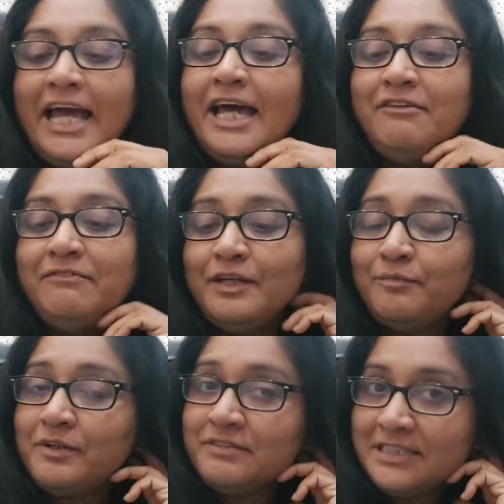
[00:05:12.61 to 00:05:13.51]
And where
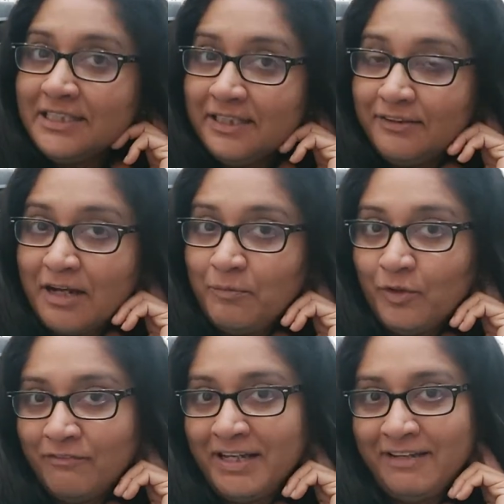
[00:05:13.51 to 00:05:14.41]
Professor
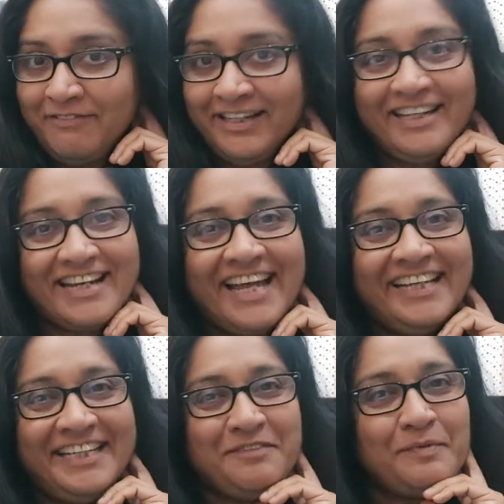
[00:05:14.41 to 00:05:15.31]
Rambukwella very
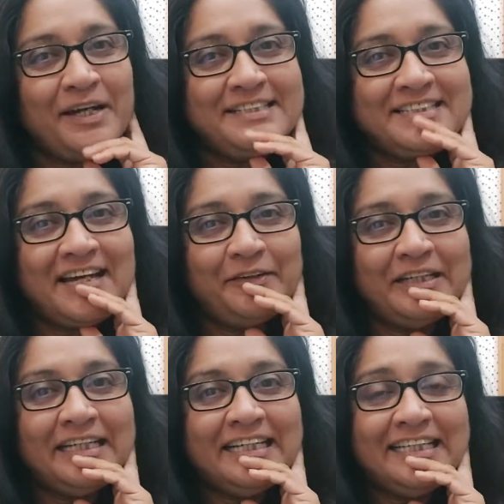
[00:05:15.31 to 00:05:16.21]
rightly points out,